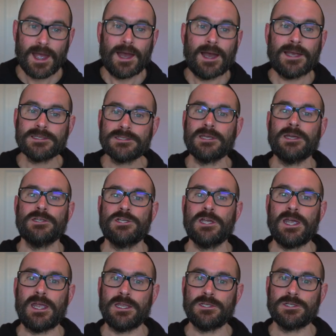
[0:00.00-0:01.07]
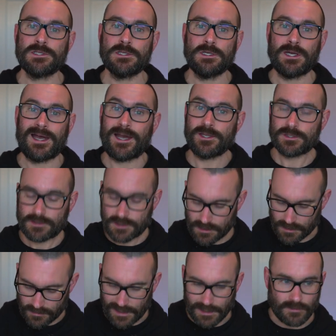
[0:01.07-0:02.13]
Has that changed? I don't
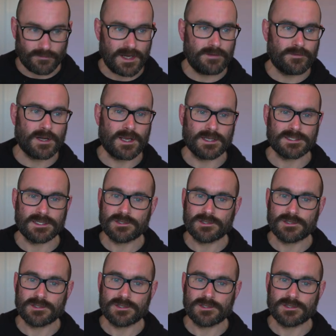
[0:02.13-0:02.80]
know. I'll rerun it.